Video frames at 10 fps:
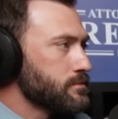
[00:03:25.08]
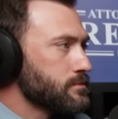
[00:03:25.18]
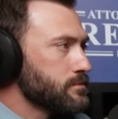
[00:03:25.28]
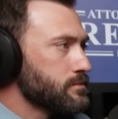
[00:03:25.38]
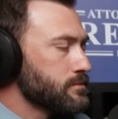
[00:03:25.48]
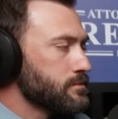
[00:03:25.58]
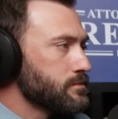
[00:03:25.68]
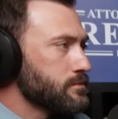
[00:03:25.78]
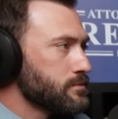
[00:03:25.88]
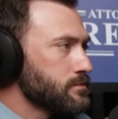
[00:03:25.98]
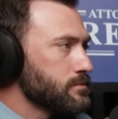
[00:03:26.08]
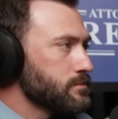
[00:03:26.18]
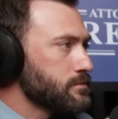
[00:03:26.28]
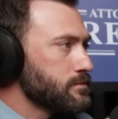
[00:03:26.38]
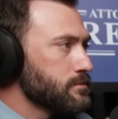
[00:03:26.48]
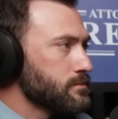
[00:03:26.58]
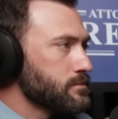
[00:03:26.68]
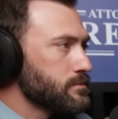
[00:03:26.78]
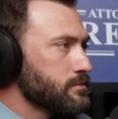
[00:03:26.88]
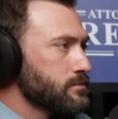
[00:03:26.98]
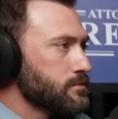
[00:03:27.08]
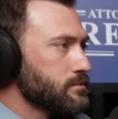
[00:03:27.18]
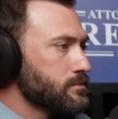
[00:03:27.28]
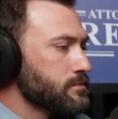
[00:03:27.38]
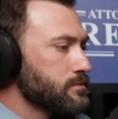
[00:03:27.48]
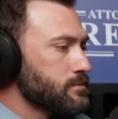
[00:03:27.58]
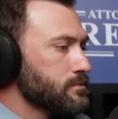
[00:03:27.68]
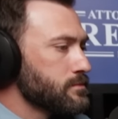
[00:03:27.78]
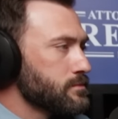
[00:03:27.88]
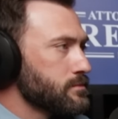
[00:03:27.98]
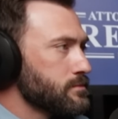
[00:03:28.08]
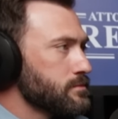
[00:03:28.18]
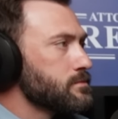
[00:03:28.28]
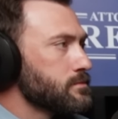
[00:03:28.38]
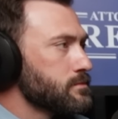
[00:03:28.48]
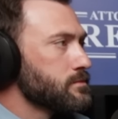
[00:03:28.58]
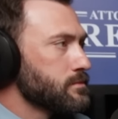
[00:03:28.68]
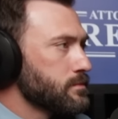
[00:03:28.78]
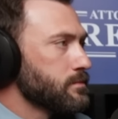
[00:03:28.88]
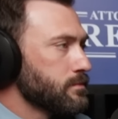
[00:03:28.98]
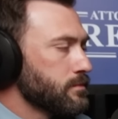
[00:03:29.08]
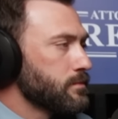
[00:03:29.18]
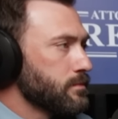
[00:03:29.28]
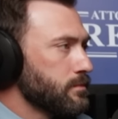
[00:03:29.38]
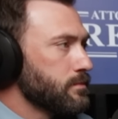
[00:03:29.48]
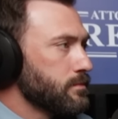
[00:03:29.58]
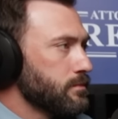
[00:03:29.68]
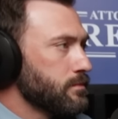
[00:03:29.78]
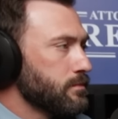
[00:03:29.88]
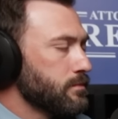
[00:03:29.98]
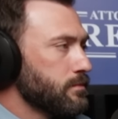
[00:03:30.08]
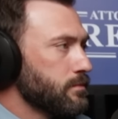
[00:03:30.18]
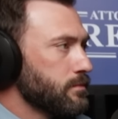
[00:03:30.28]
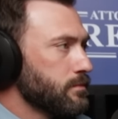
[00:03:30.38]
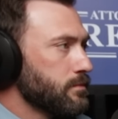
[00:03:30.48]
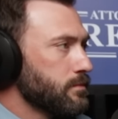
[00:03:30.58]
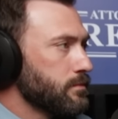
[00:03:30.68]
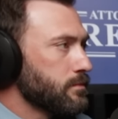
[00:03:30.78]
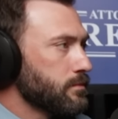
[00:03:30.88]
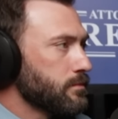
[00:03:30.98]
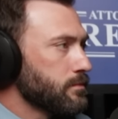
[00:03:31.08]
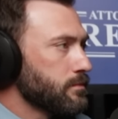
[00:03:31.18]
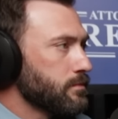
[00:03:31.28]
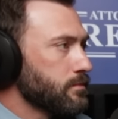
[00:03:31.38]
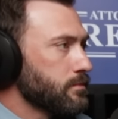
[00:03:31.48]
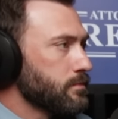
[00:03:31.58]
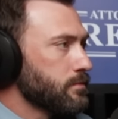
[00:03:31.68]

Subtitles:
The person shown says nothing.